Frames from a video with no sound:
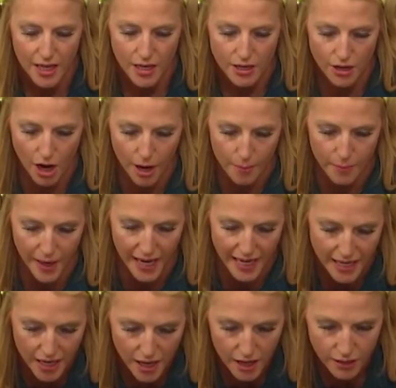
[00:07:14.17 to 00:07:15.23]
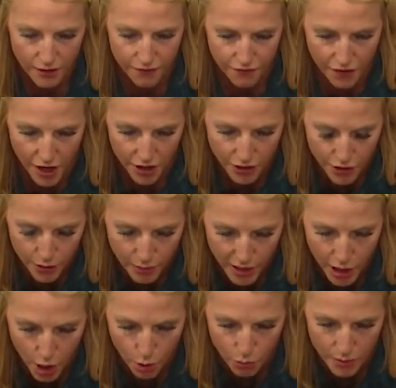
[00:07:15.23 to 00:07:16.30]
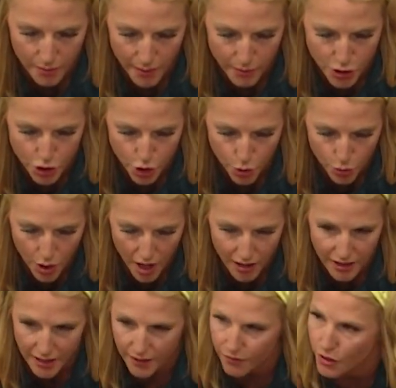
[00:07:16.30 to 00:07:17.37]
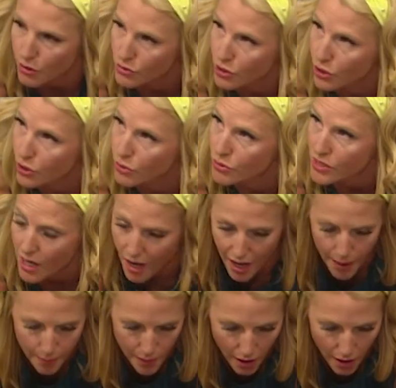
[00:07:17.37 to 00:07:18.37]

not pain. Okay. The farther we go, remember, do not lift those glutes up